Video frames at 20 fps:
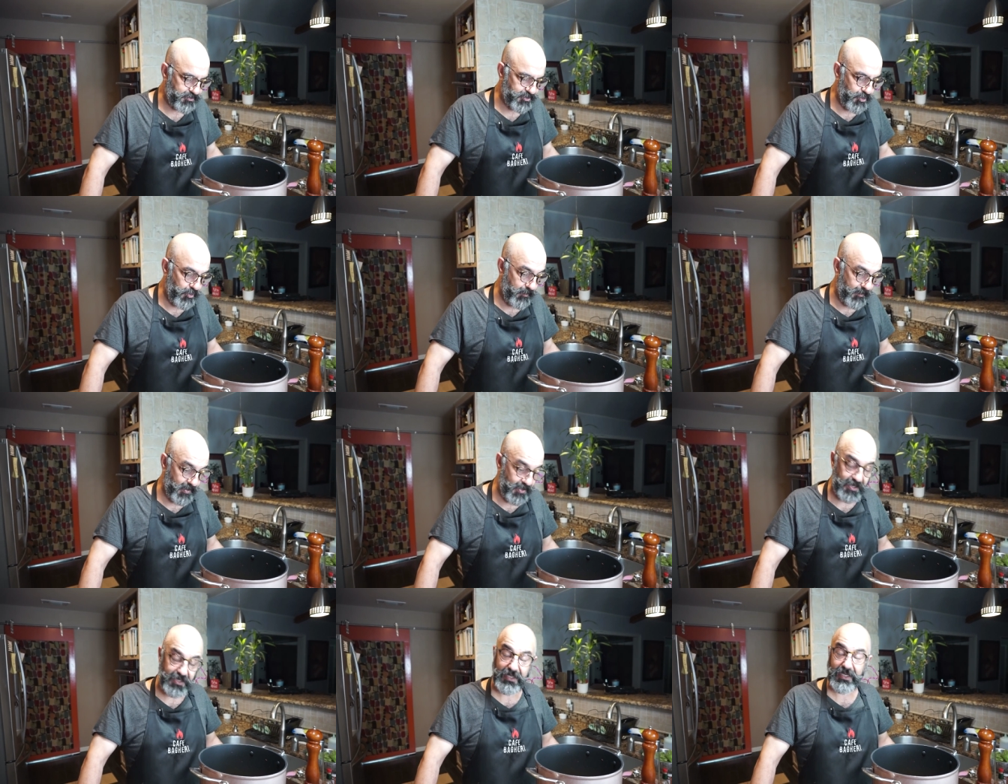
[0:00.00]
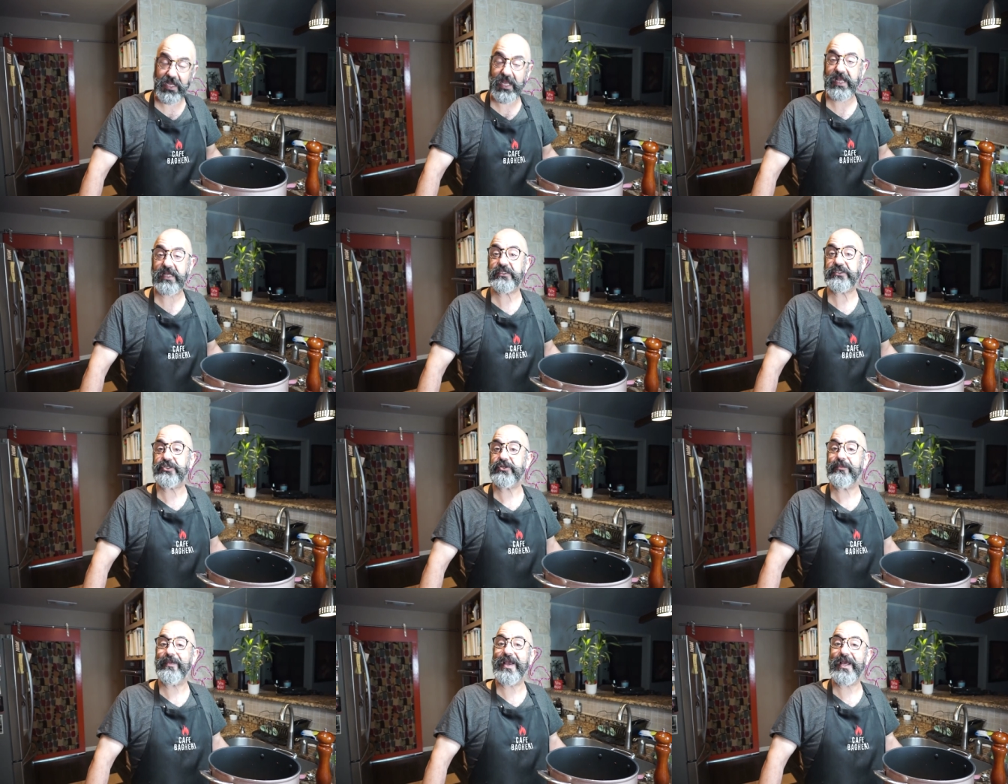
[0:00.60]
turmeric
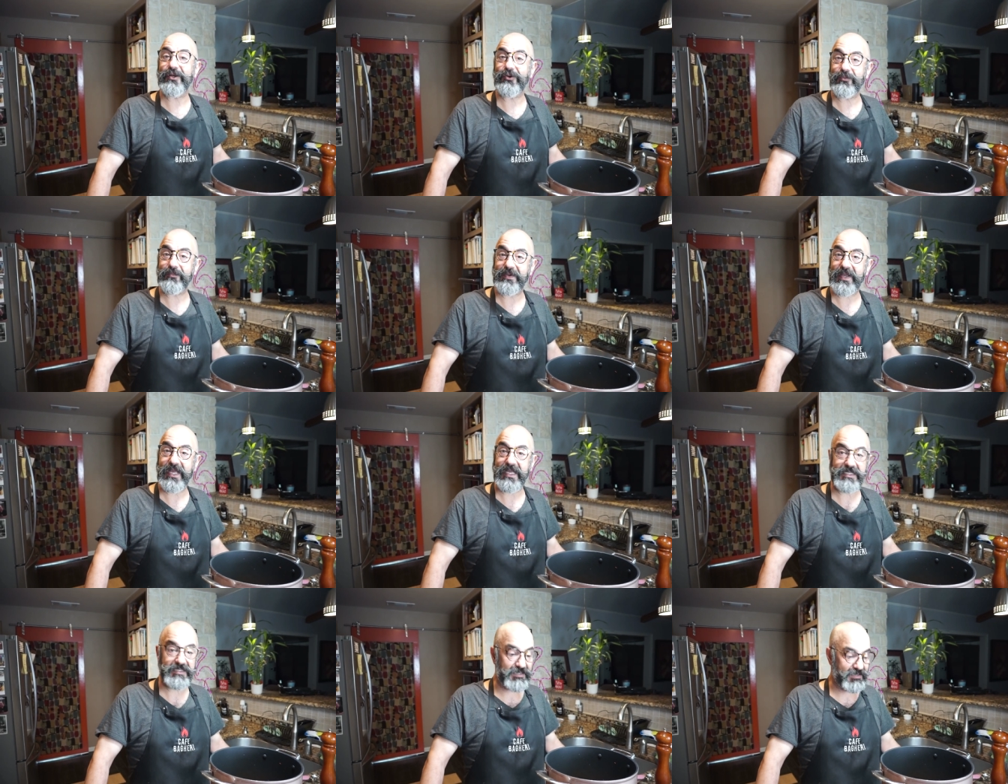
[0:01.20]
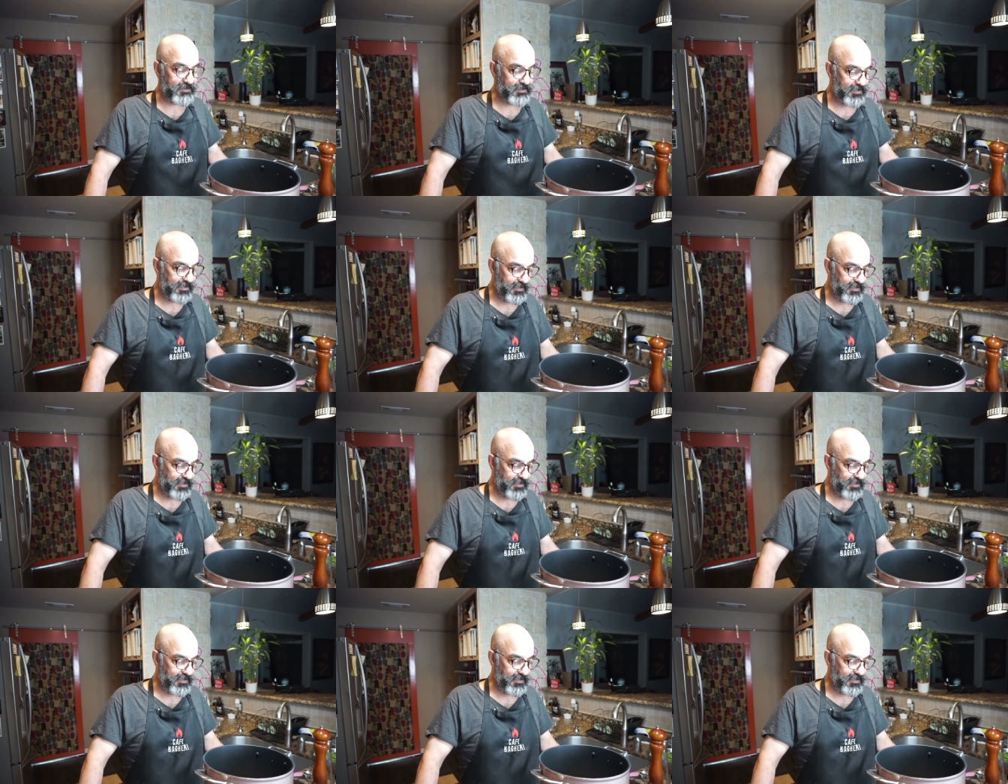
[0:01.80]
and tomato paste